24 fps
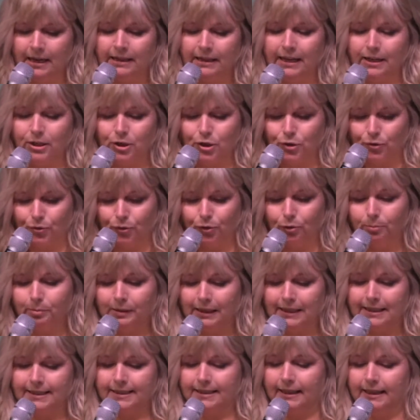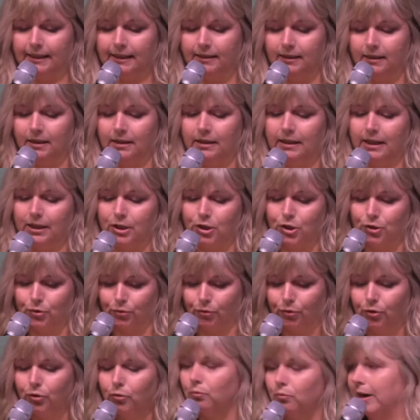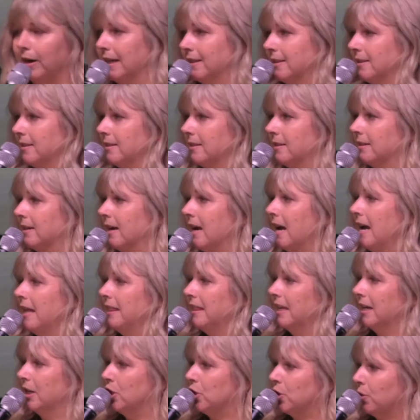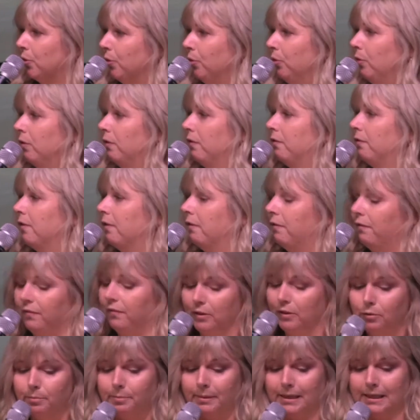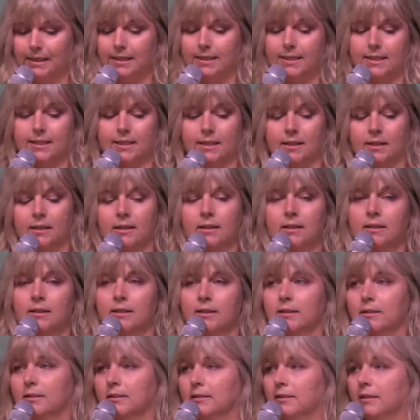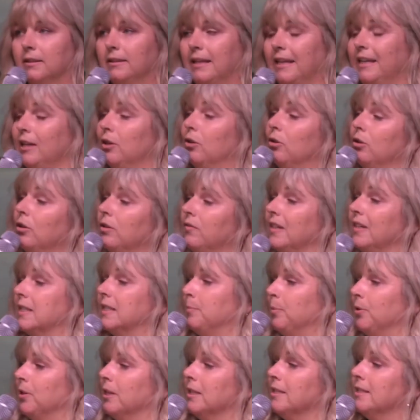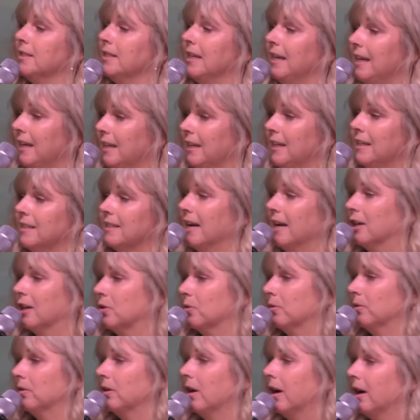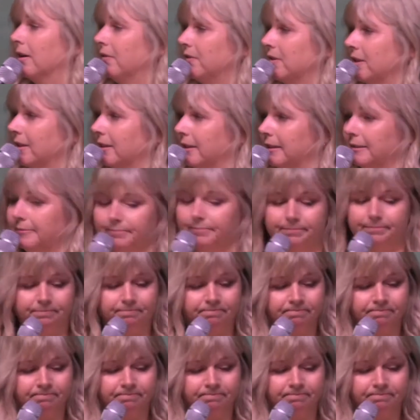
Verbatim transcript: That true blessing, that true rest, that true fulfillment that he could have experienced in his actual lifetime.